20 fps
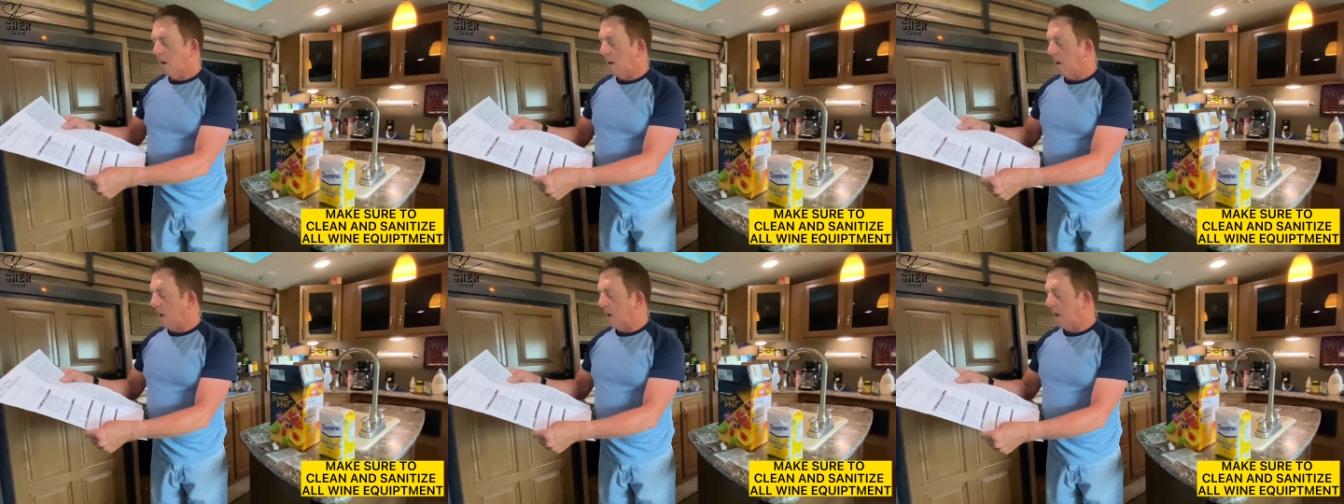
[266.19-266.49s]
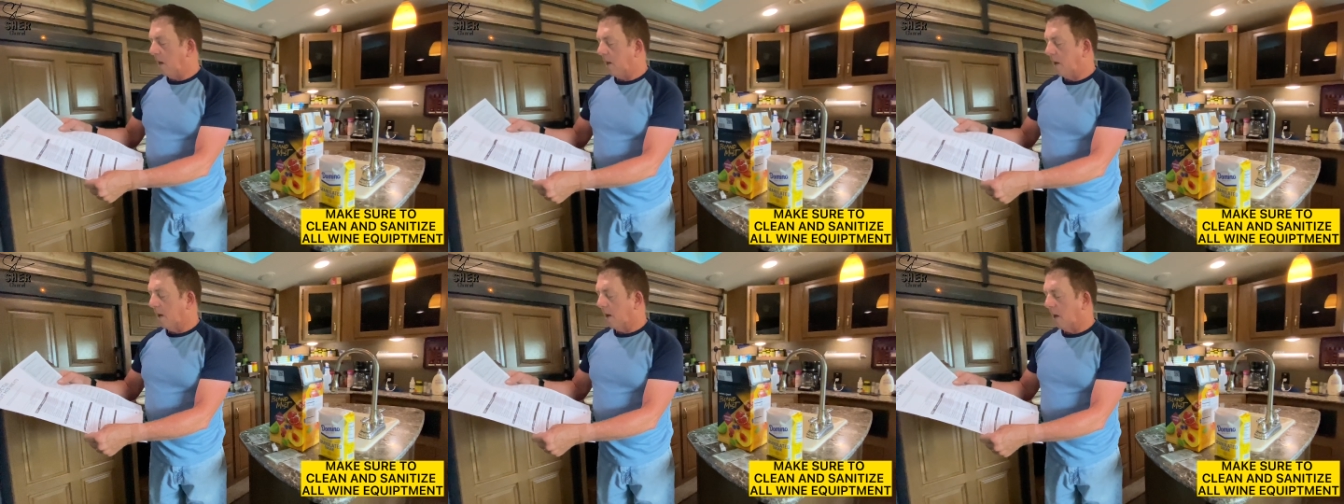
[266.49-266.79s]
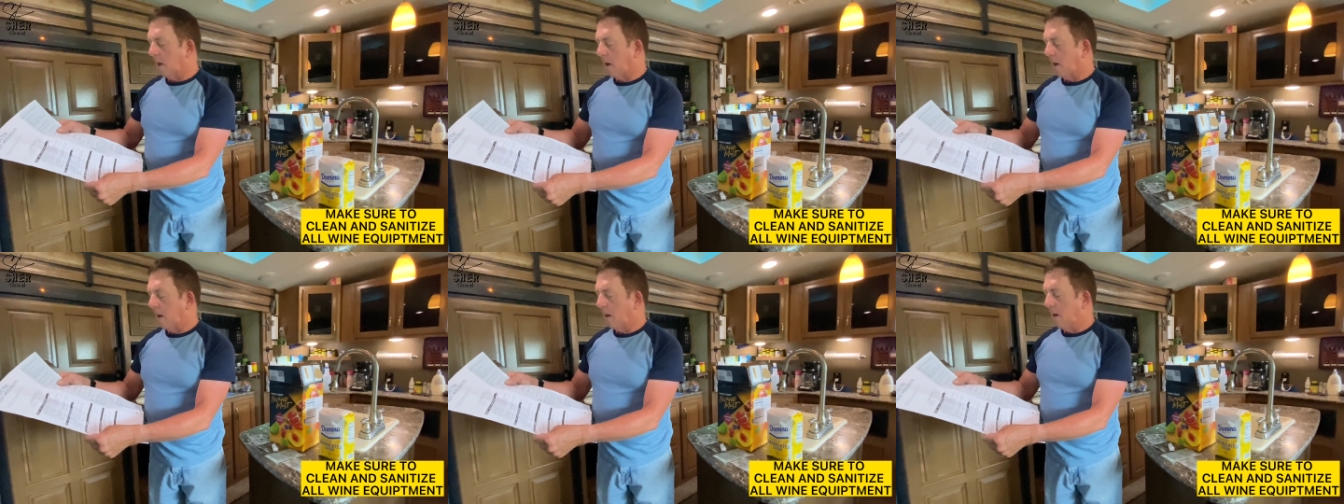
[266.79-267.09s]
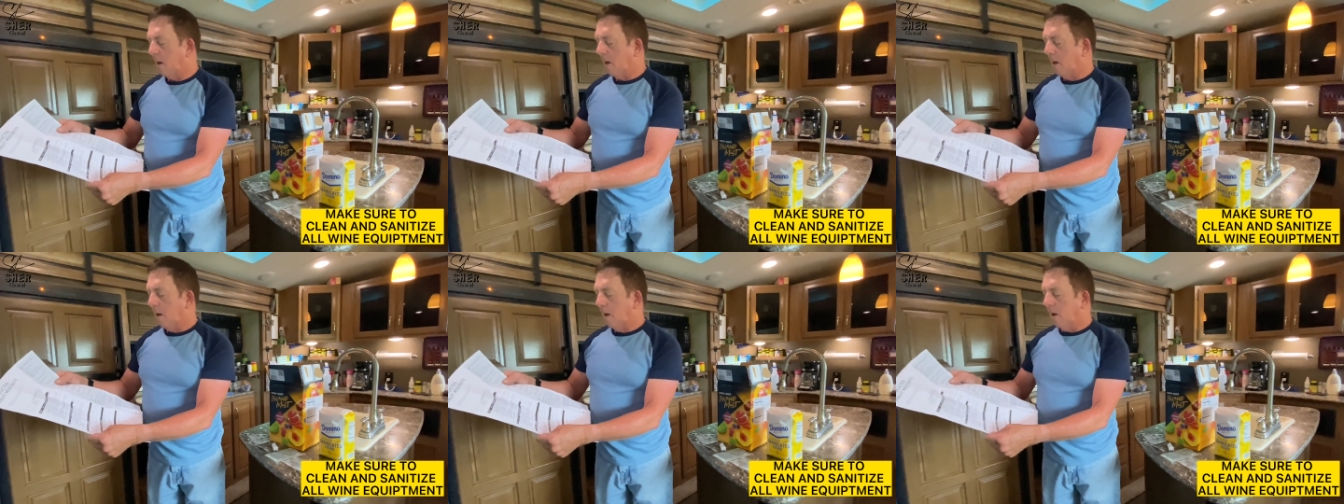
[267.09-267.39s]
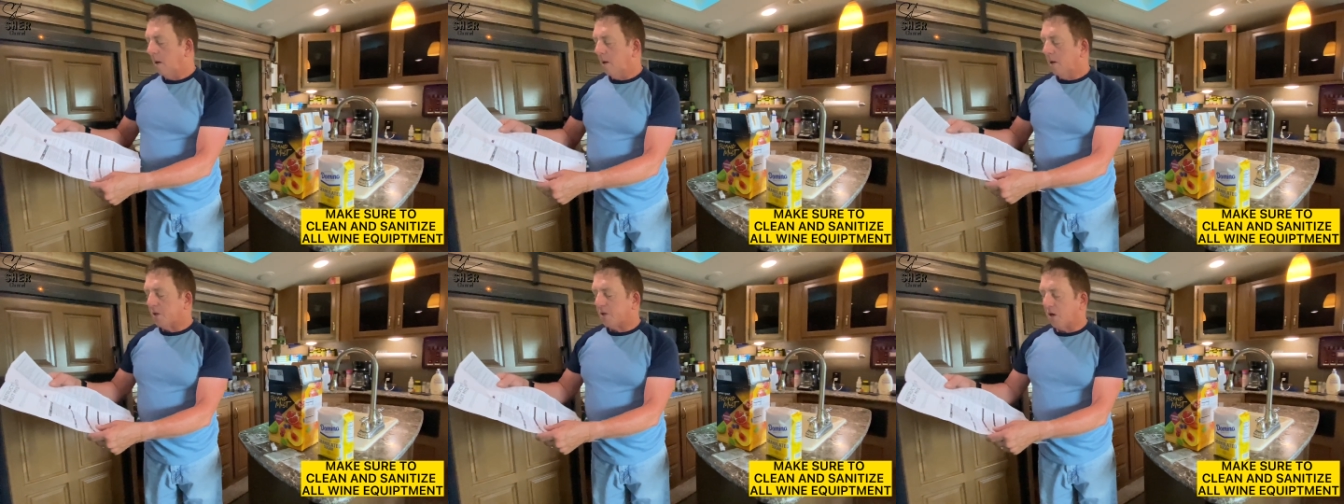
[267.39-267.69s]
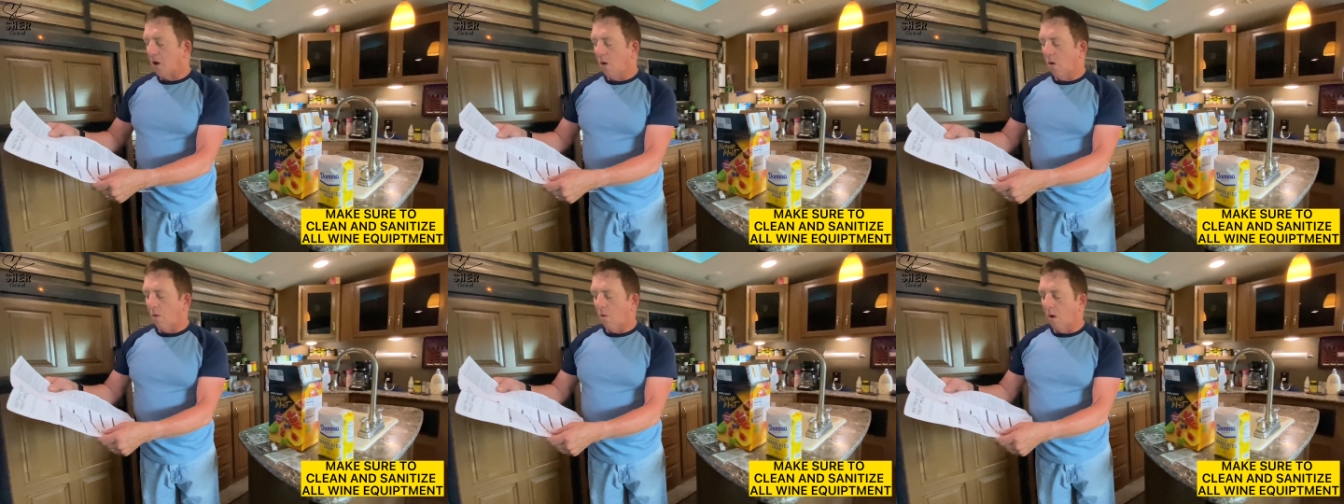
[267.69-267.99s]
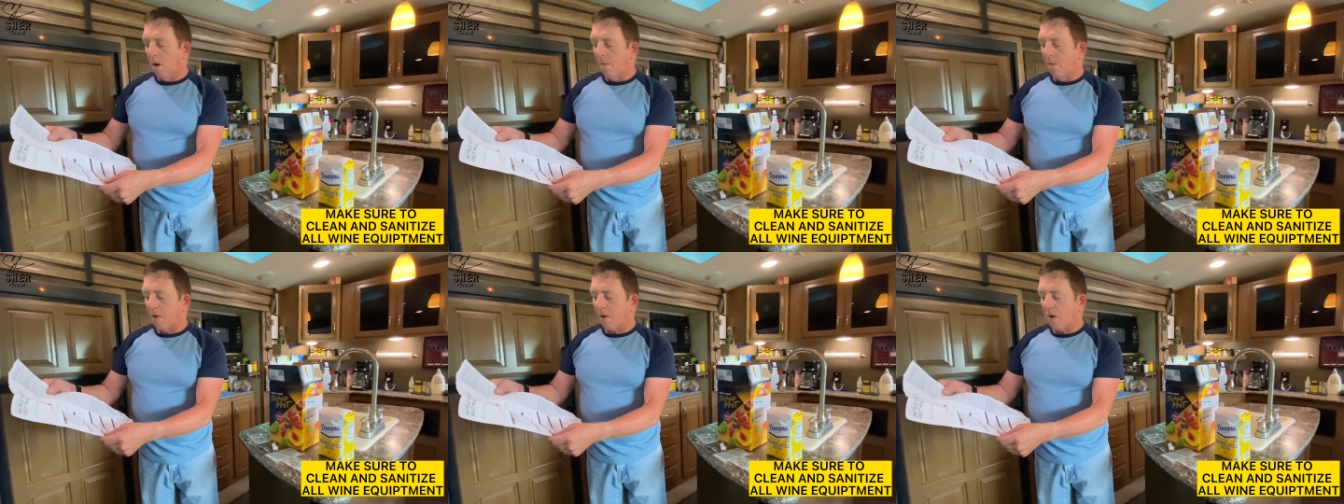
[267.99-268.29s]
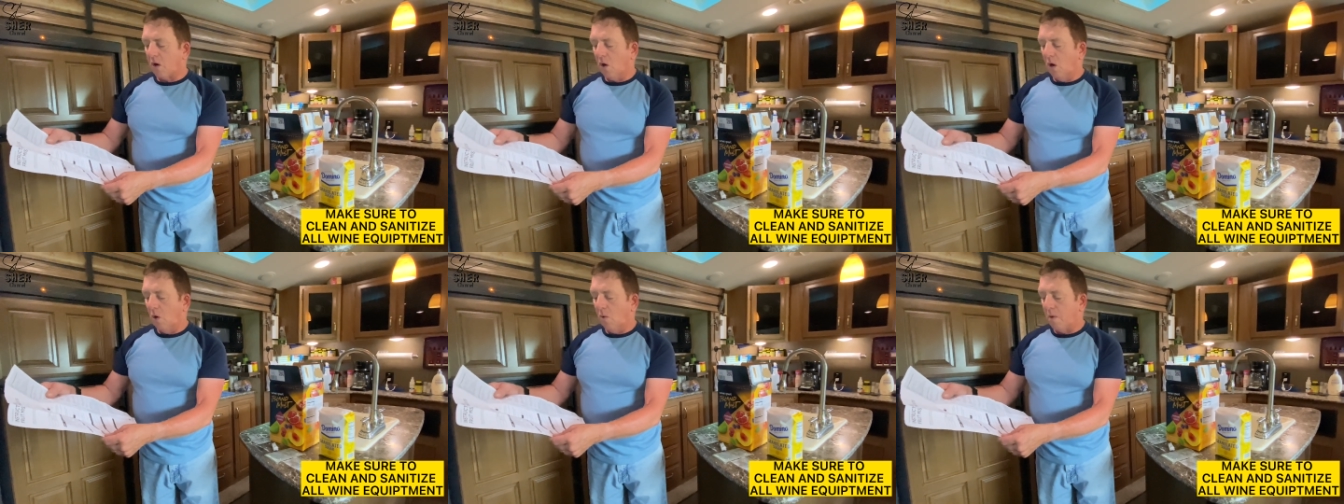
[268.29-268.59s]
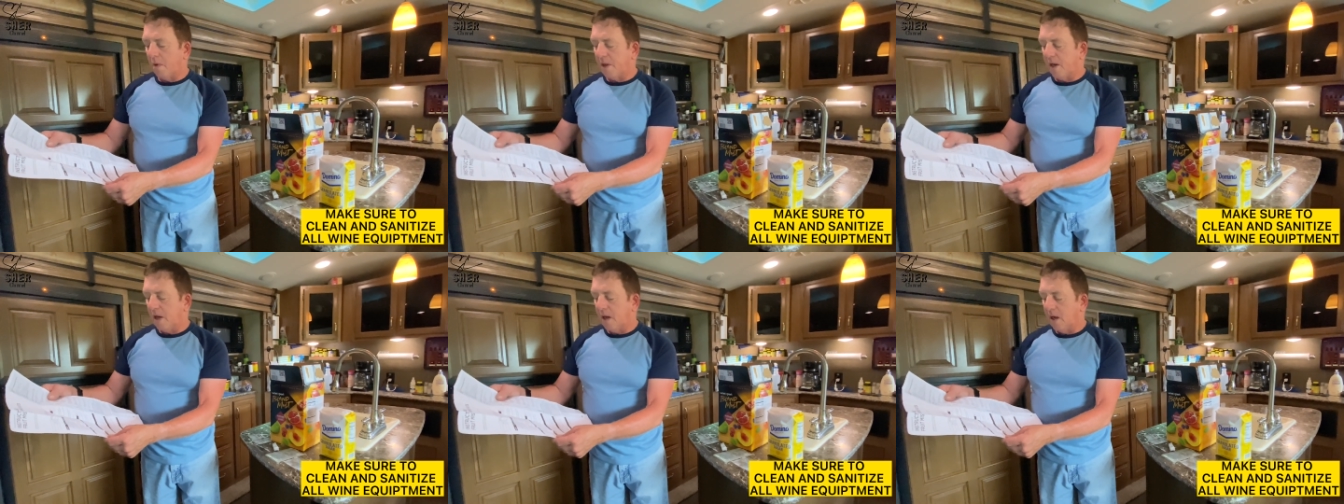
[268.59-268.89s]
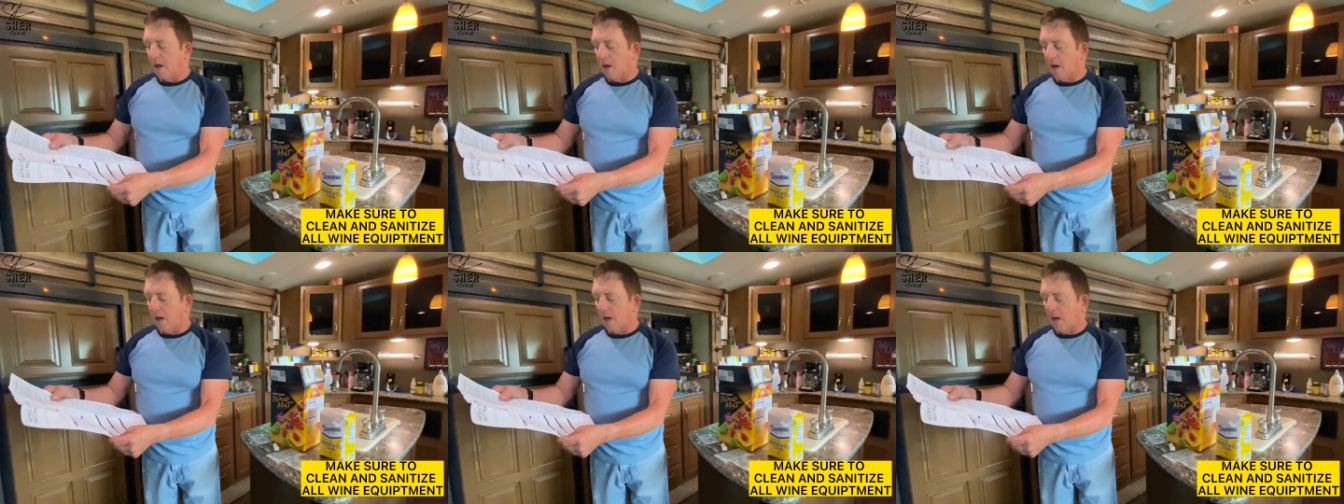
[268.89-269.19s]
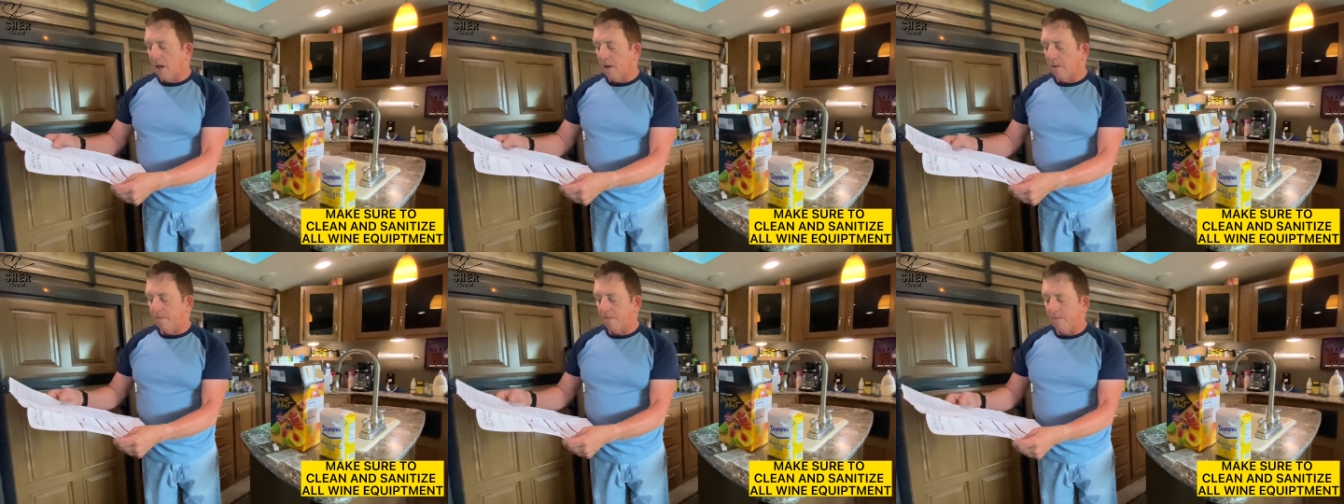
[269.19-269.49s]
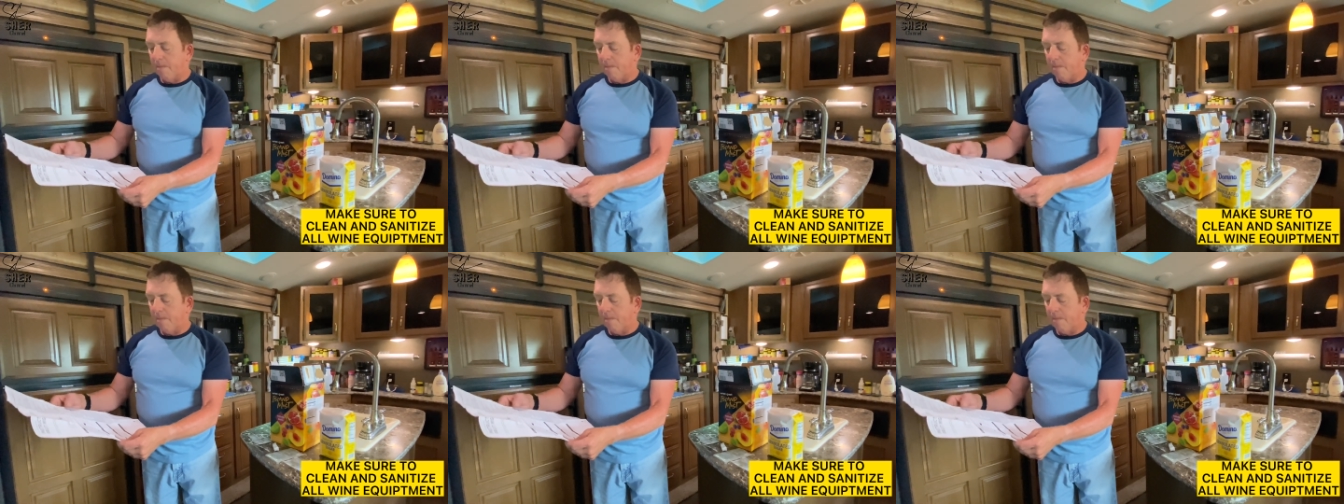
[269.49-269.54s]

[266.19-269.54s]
And uh, so I'm going to go with the, uh,